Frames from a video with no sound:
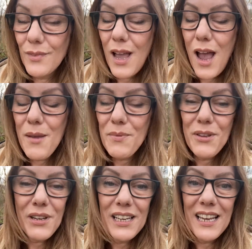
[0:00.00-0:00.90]
Hope
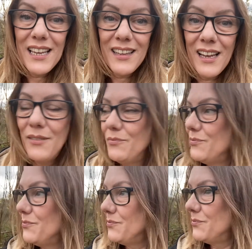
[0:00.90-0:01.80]
you can hear that.
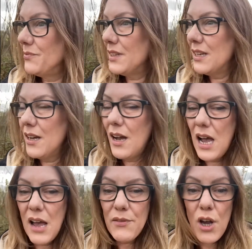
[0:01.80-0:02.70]

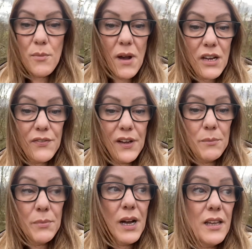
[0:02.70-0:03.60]
I haven't got a
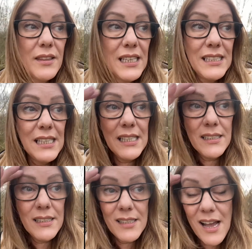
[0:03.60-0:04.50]
microphone, but this
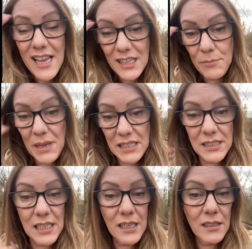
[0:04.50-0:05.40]
is like the
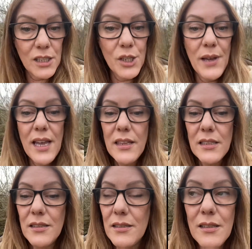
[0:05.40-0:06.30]
best thing to it.
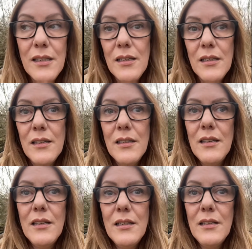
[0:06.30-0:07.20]
This
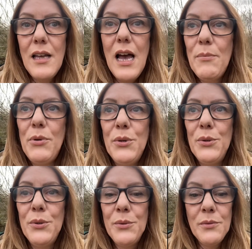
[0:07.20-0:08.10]

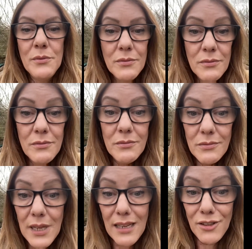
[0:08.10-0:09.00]
Apple
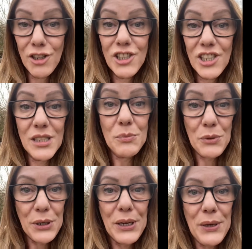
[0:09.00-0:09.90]
technology is
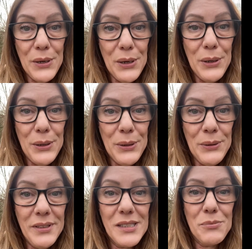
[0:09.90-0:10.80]
pretty
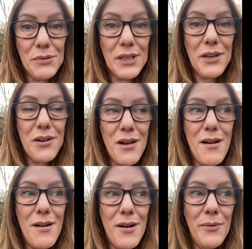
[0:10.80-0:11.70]
cool. It's pretty
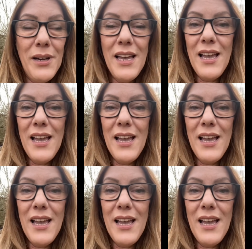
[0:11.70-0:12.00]
cool.